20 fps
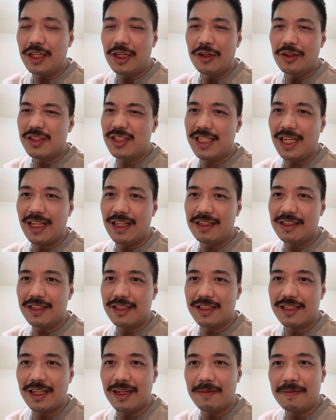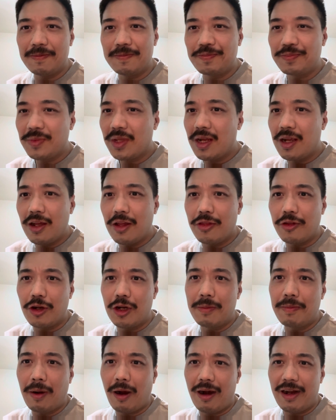sell it to some
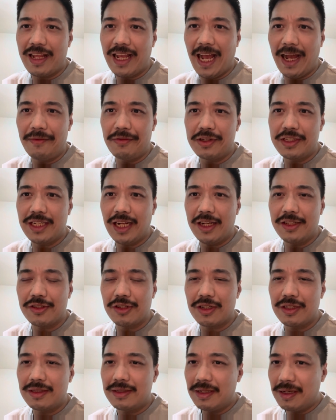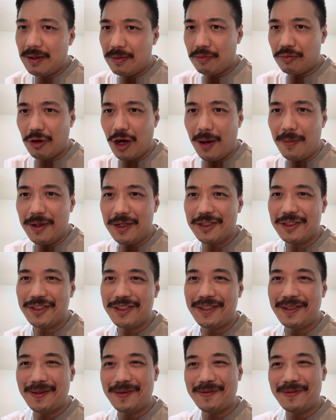third-party advertiser. Promise.